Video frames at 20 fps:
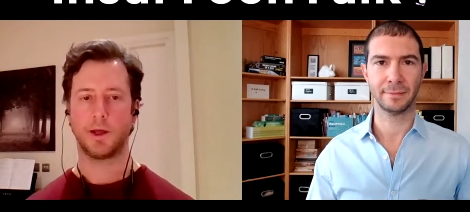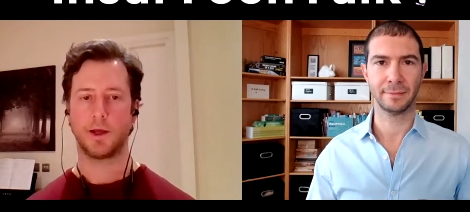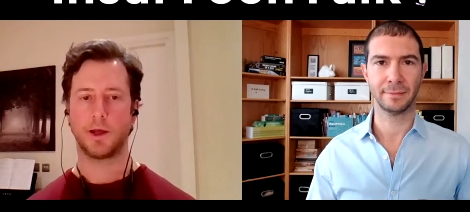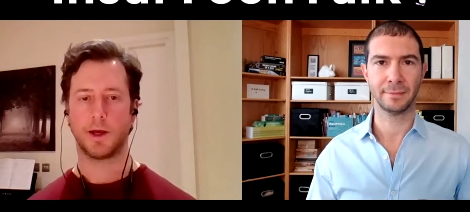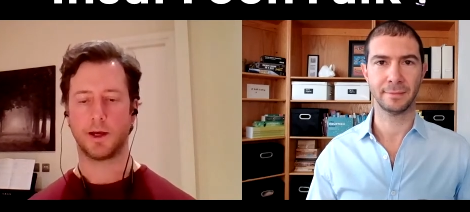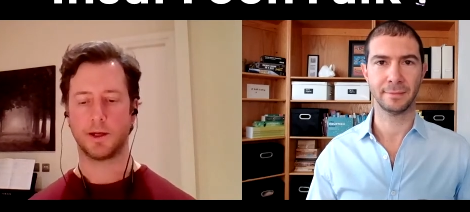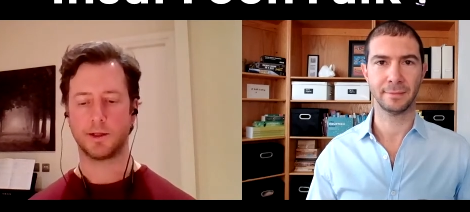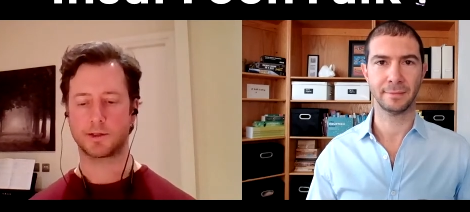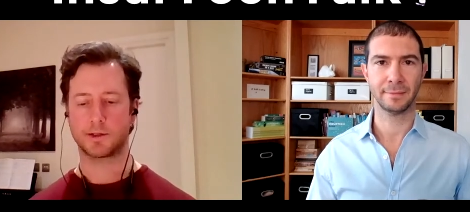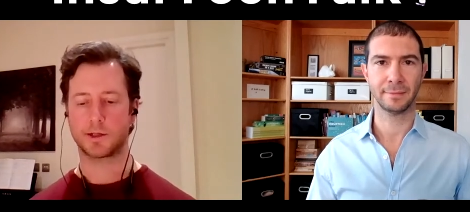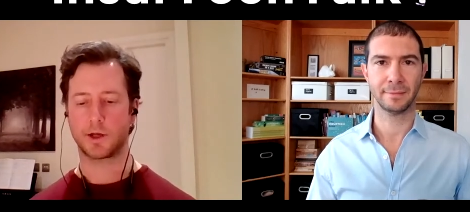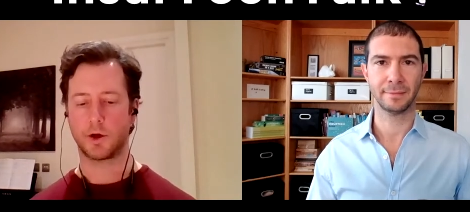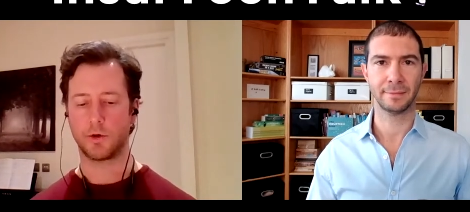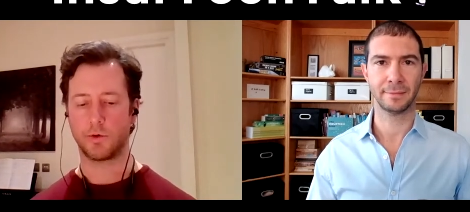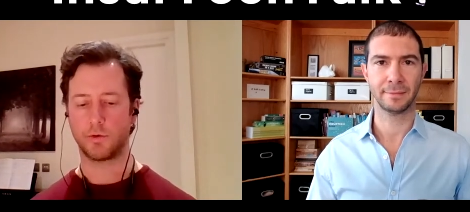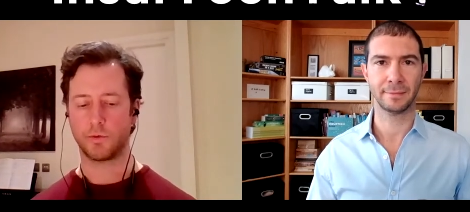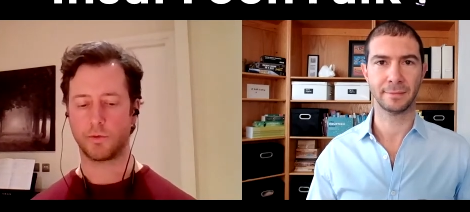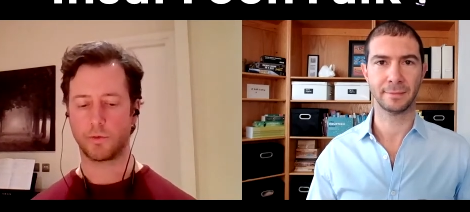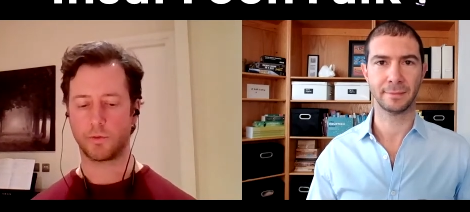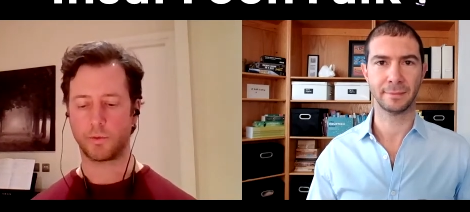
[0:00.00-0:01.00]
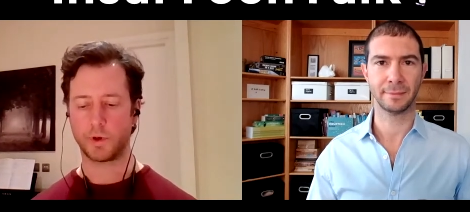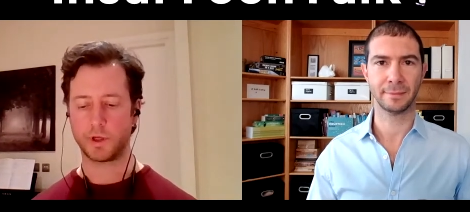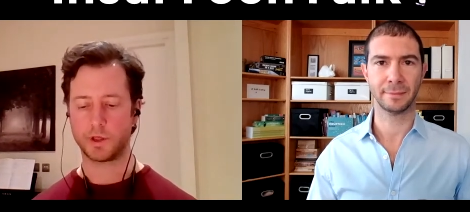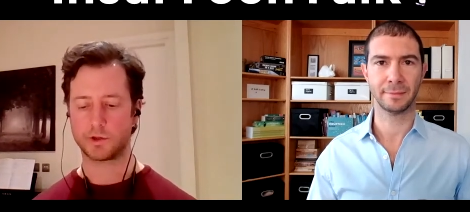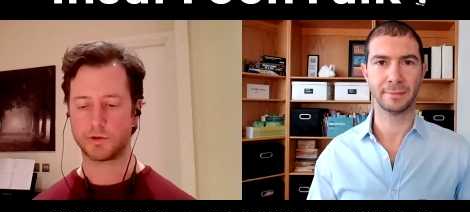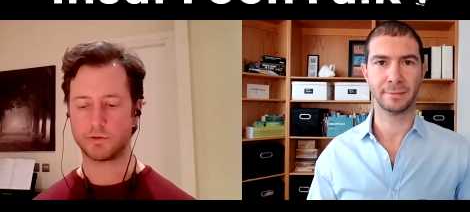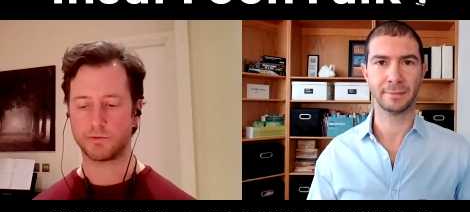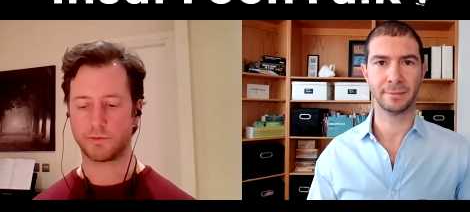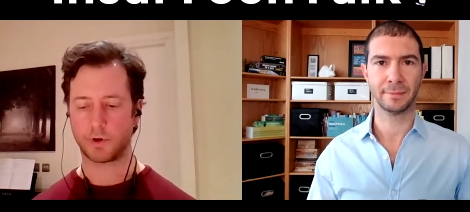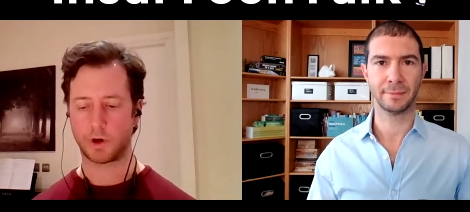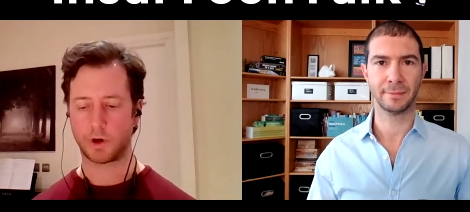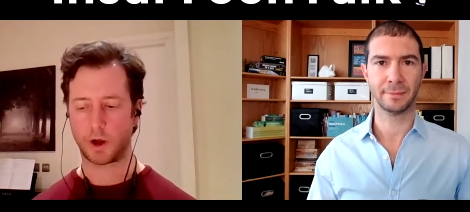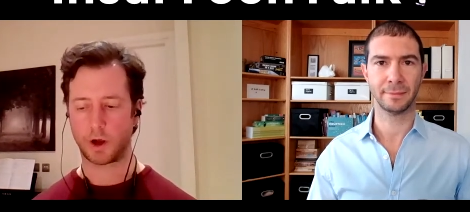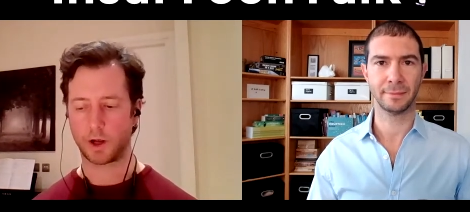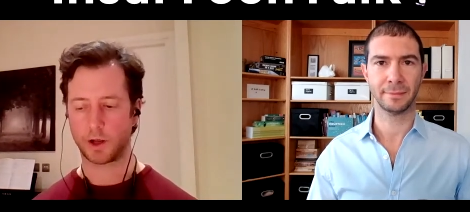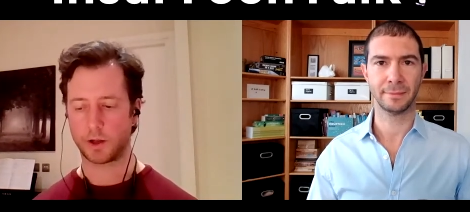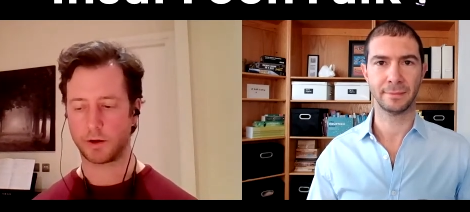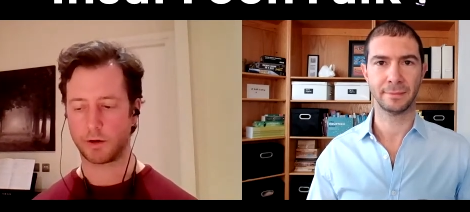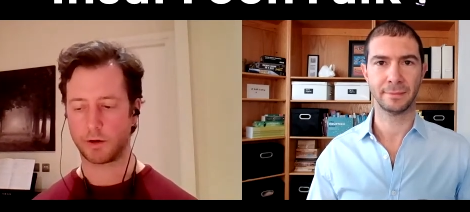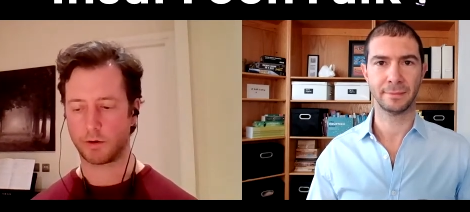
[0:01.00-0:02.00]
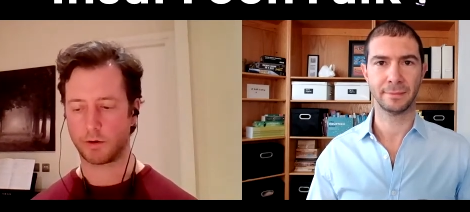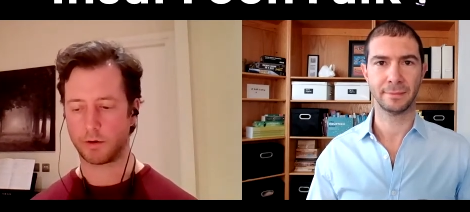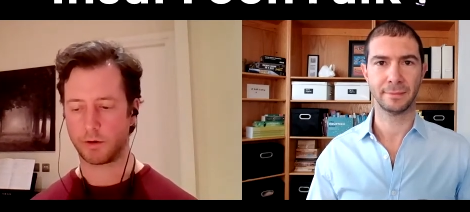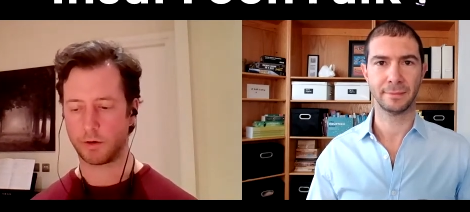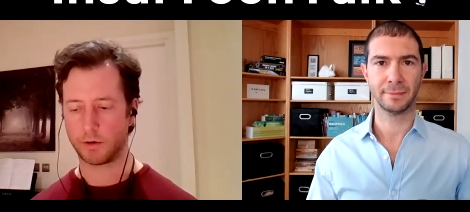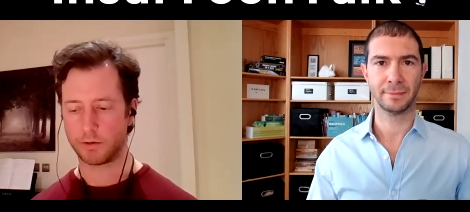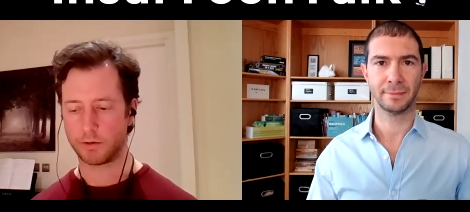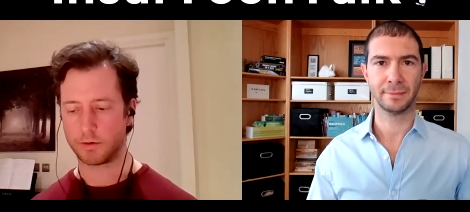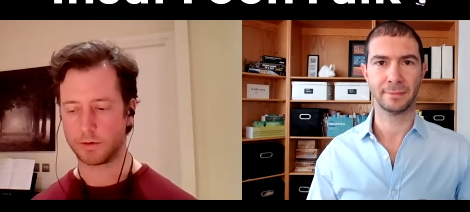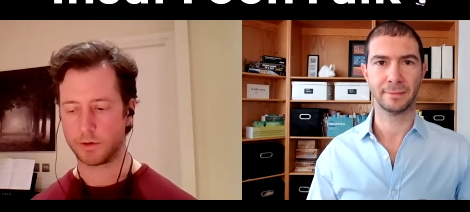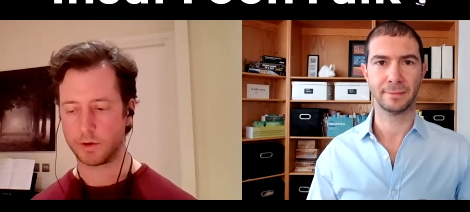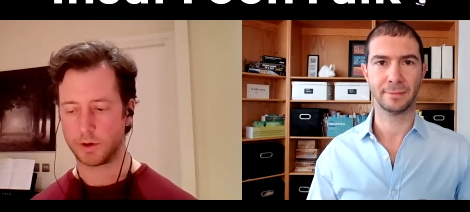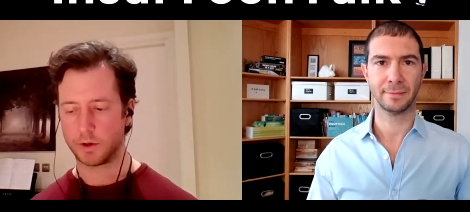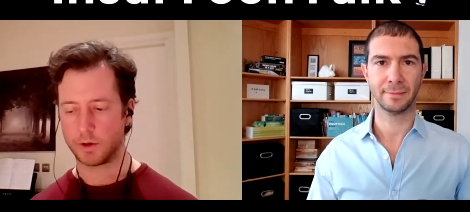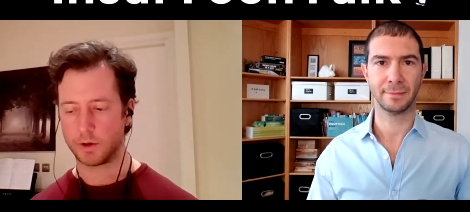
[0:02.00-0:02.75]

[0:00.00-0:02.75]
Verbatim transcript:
Speaker 1: and so we do rely on